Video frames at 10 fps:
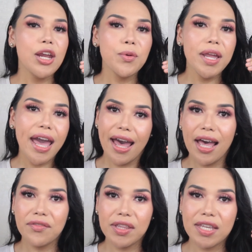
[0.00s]
Here we
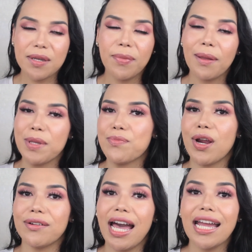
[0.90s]
have the Bobbi
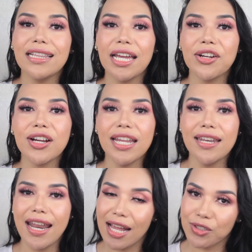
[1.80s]
Brown highlighter
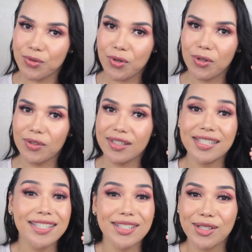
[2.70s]
in Natural.
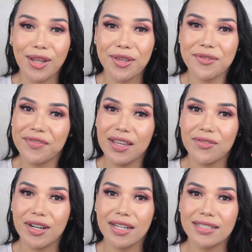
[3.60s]
This is another
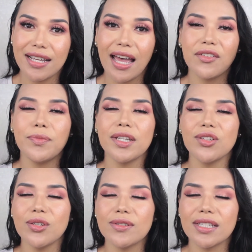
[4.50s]
favorite. I've
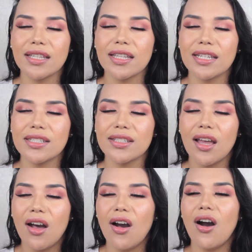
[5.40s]
been using this
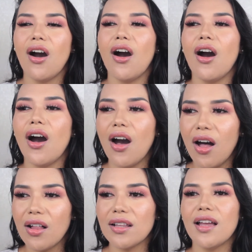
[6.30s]

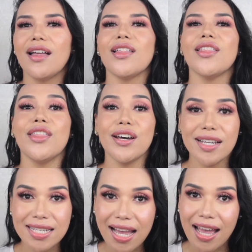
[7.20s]
all
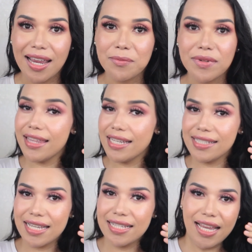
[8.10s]
the time.
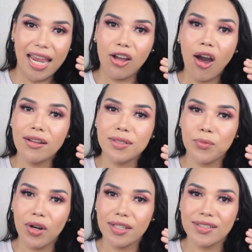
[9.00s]
This is a contour
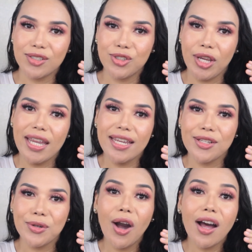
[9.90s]
bronze shade.
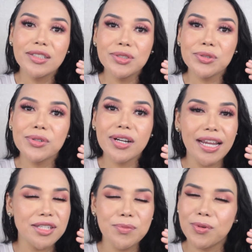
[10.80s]
You contour
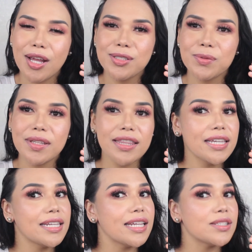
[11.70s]
and you bronze with
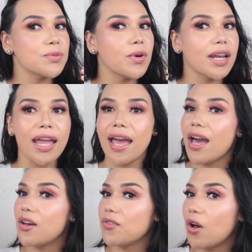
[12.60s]
it. It's what I
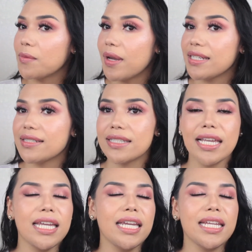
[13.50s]
have on my
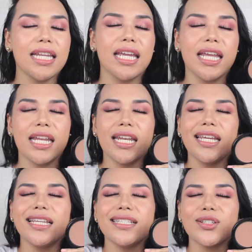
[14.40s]
skin. It
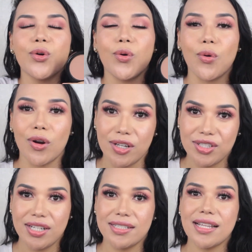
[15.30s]
is
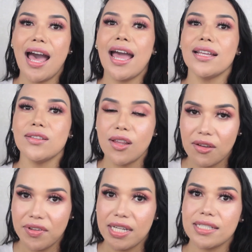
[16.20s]
gorgeous. I
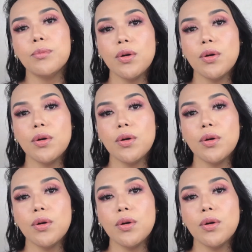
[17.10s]
love it.